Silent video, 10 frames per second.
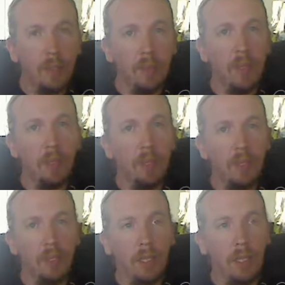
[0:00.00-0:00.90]
I'm not
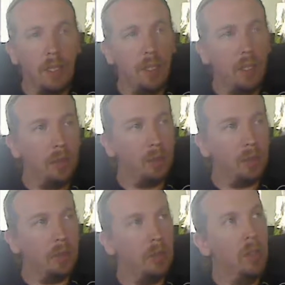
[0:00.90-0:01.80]
mixing anything
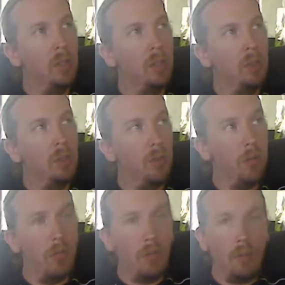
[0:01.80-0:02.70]
else
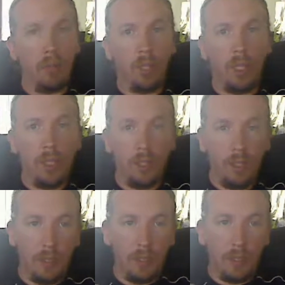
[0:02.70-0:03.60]
with it. I'm trying
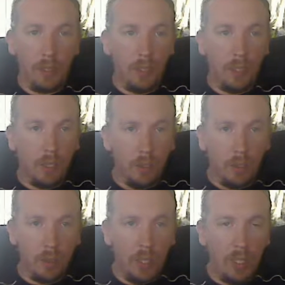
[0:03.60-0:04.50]
to continue
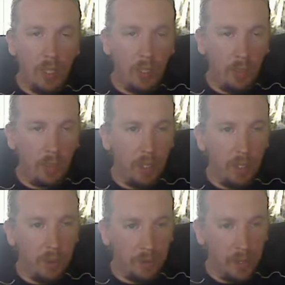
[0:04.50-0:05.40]
just making all of my
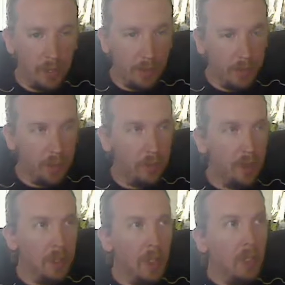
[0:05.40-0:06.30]
own stuff. So
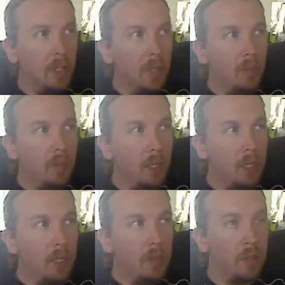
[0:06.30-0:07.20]

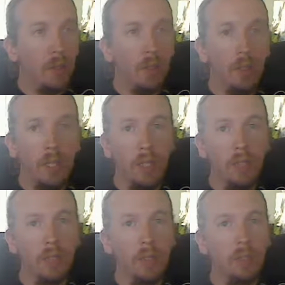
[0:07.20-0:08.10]
my soil layer
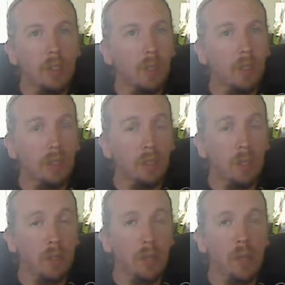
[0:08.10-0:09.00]
is essentially just
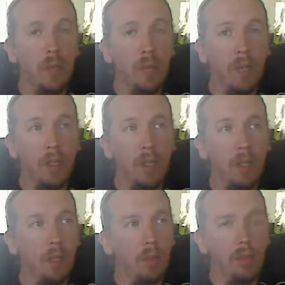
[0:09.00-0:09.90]
dirt from my
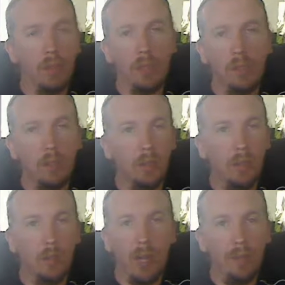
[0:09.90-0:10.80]
backyard mixed
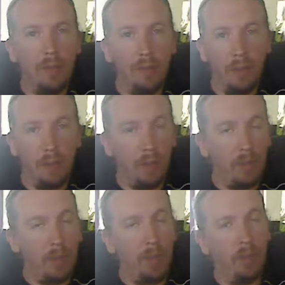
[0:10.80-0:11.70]
about 50
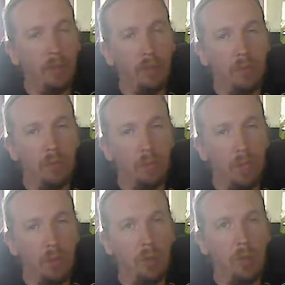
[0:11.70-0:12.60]
50 with just
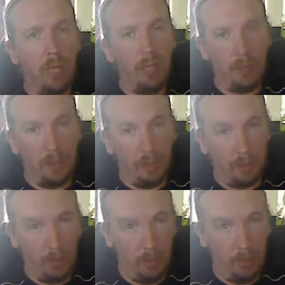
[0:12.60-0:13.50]
straight worm castings
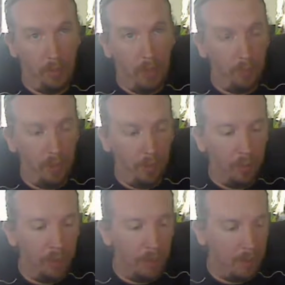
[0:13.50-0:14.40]
from the bottom of my worm bin.